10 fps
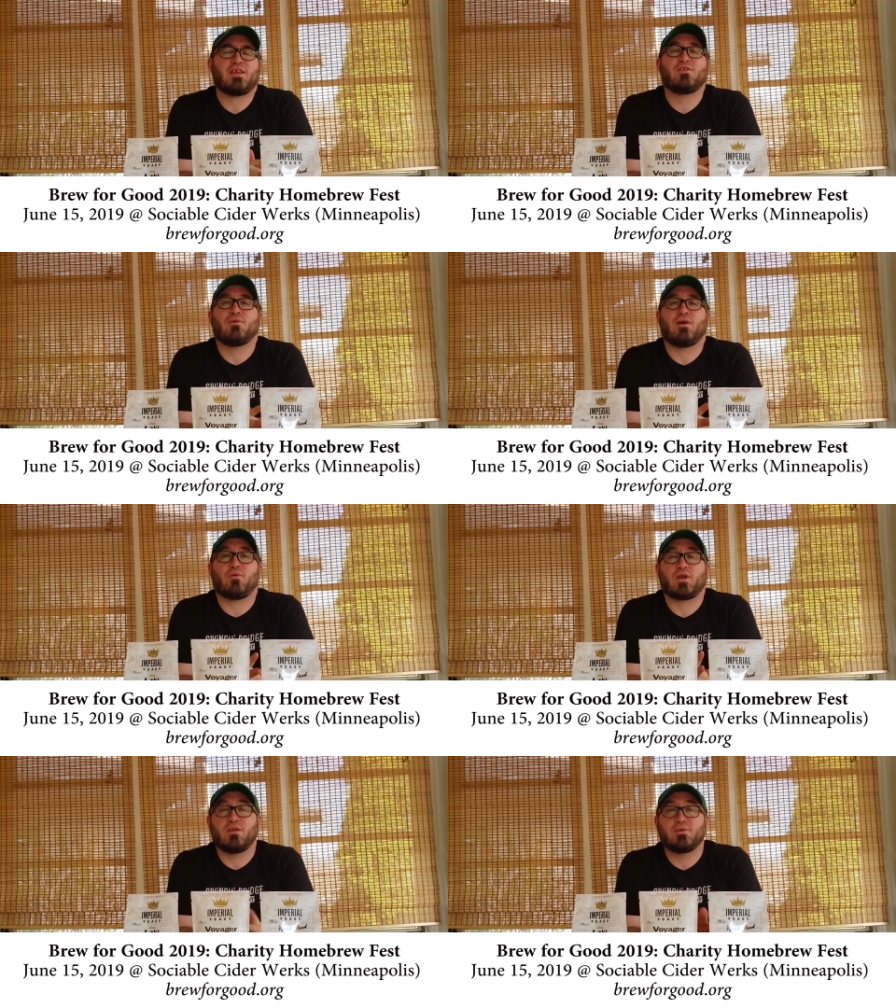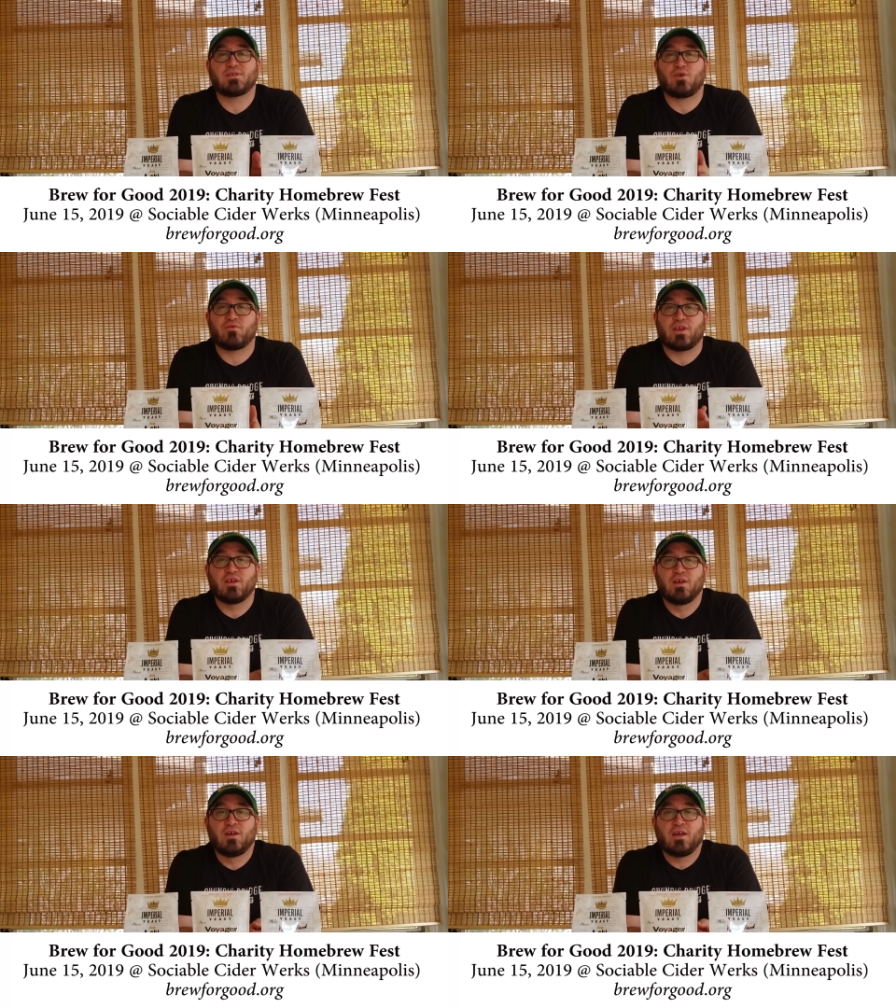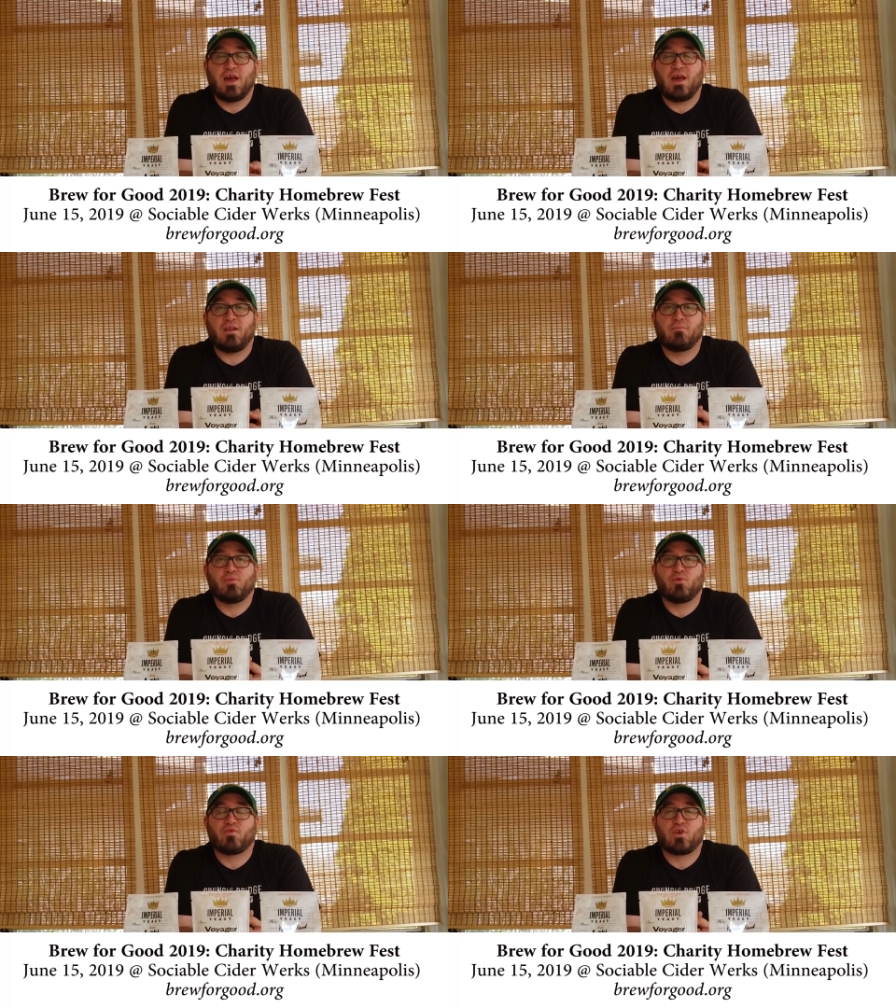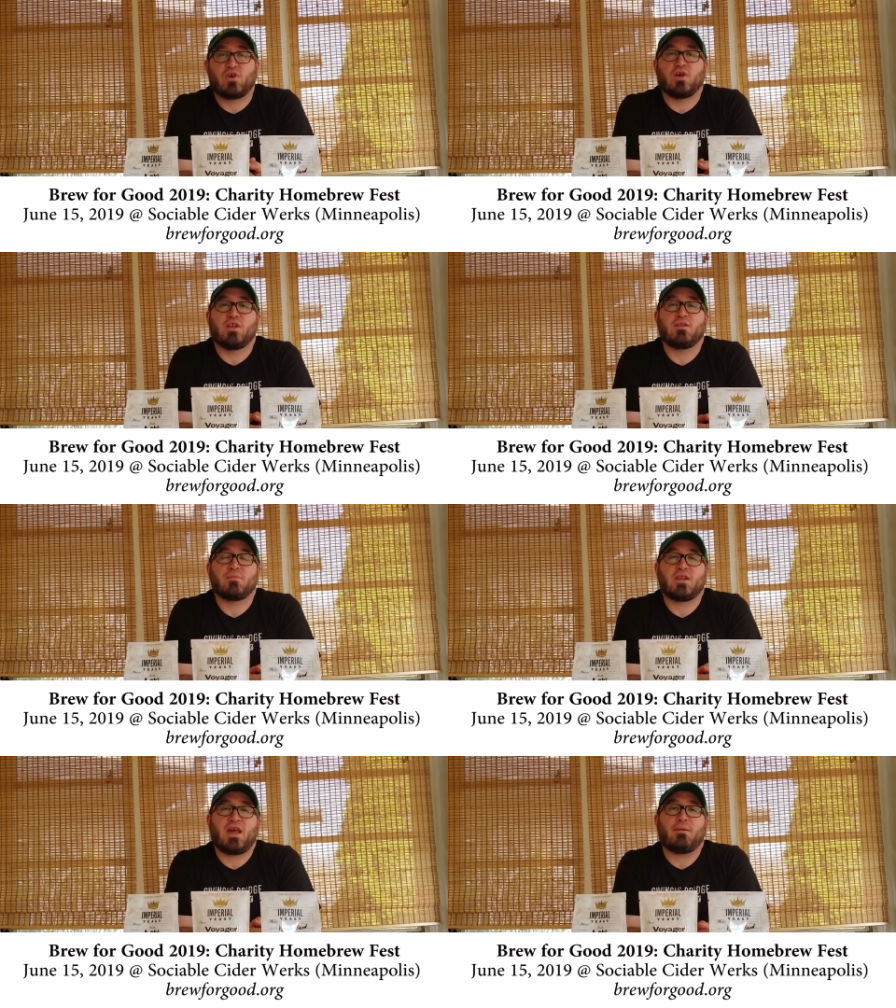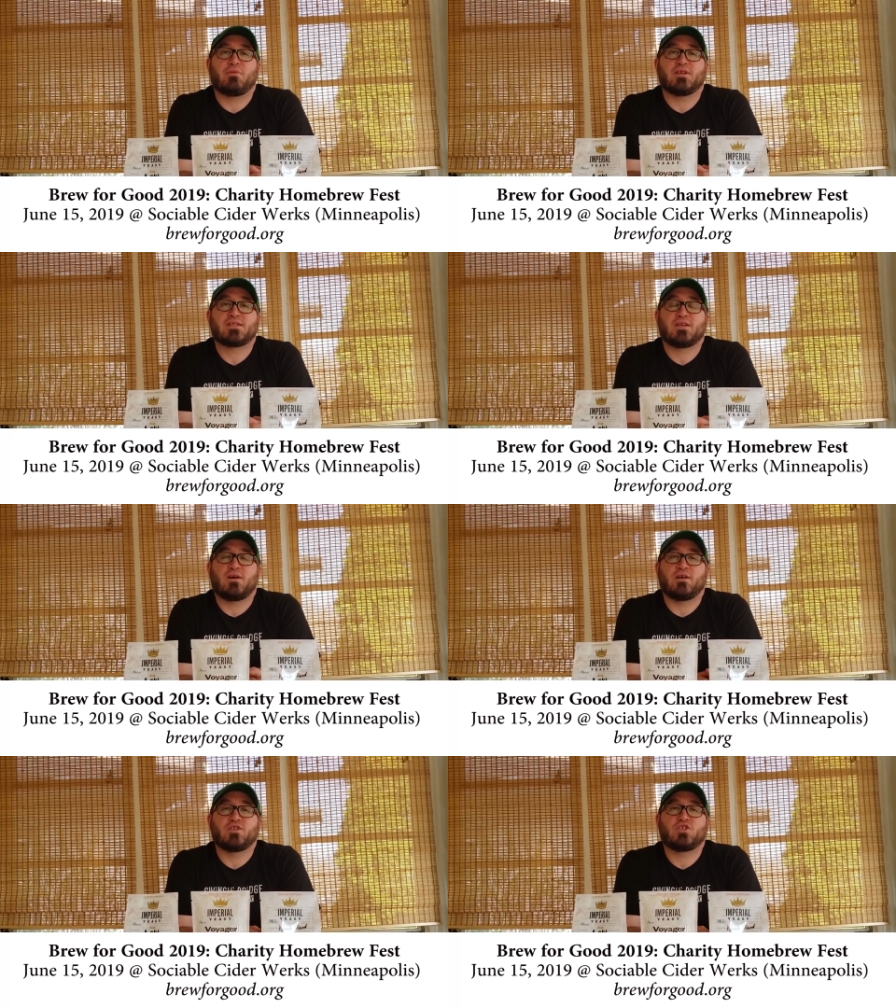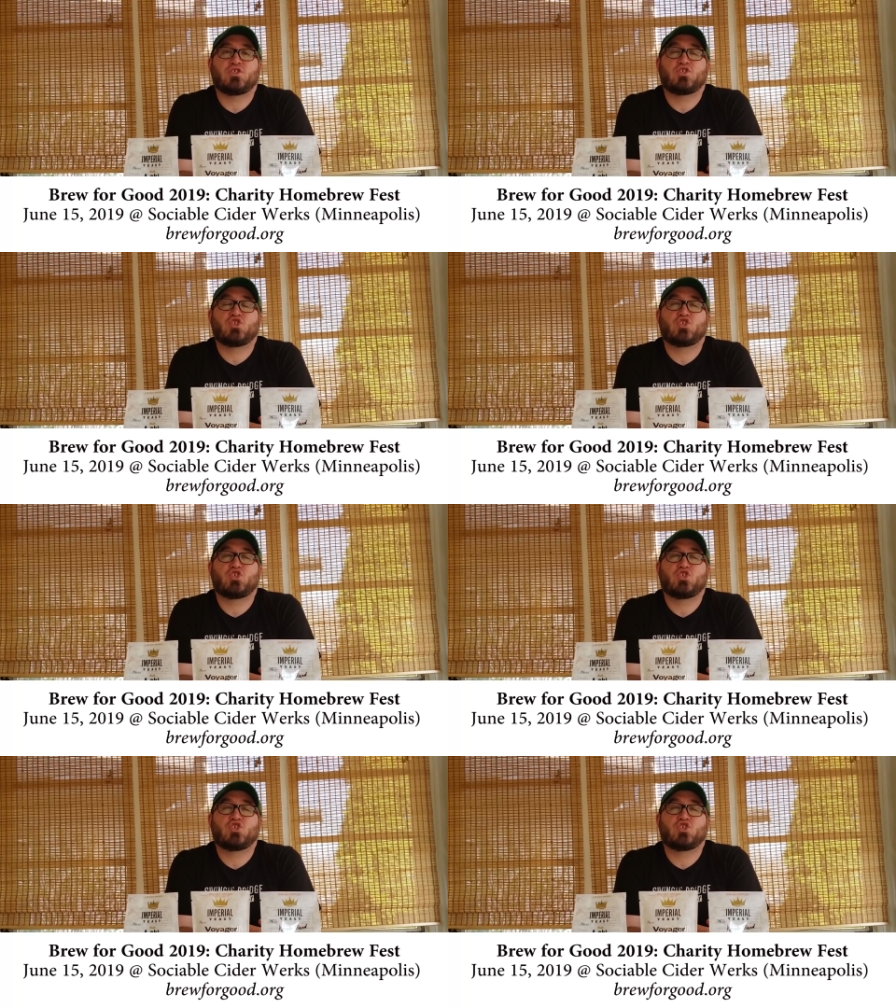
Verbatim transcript: Either way, we're going to be serving at Brew for Good in Minneapolis on